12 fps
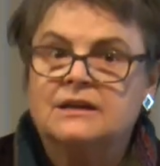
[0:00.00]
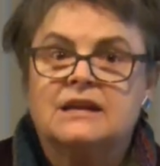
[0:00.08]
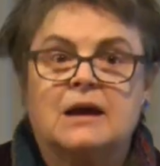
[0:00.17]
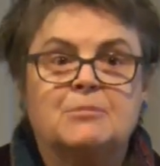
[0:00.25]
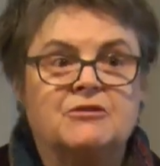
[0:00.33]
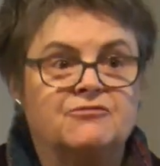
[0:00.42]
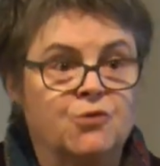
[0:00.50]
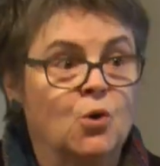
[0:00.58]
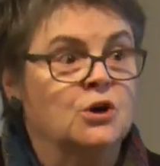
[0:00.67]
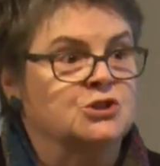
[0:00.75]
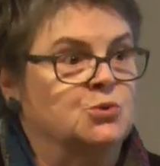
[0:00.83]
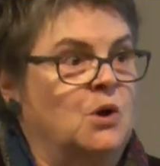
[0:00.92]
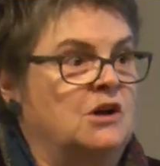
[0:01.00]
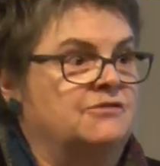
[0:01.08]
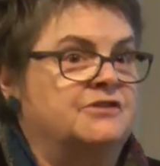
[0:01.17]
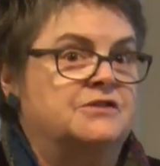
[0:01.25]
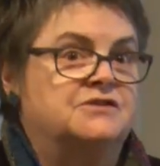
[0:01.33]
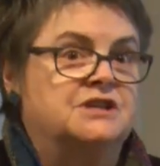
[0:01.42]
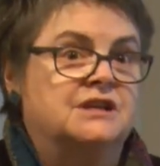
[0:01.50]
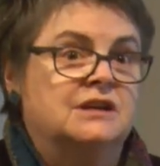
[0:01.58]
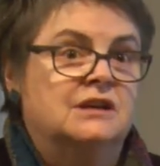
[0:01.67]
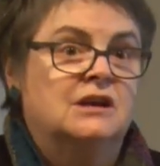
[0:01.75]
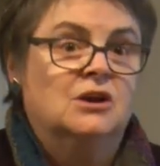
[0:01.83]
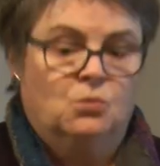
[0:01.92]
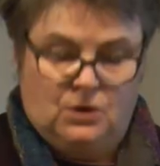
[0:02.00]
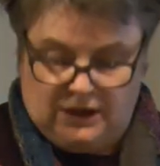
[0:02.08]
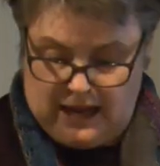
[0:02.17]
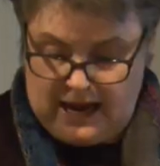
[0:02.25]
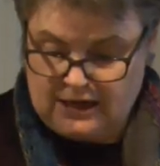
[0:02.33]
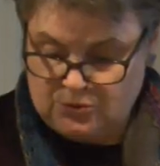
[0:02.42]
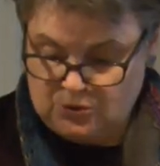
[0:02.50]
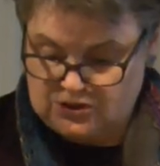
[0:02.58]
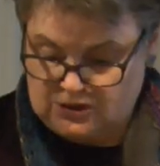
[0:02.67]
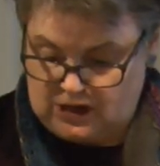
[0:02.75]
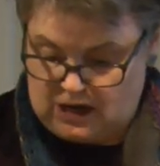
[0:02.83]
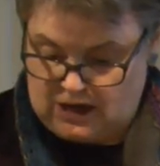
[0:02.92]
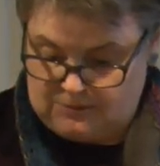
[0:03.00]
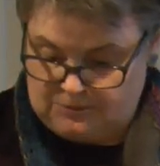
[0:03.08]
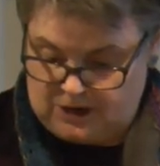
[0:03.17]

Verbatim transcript: Now, before 1250, when land was, uh,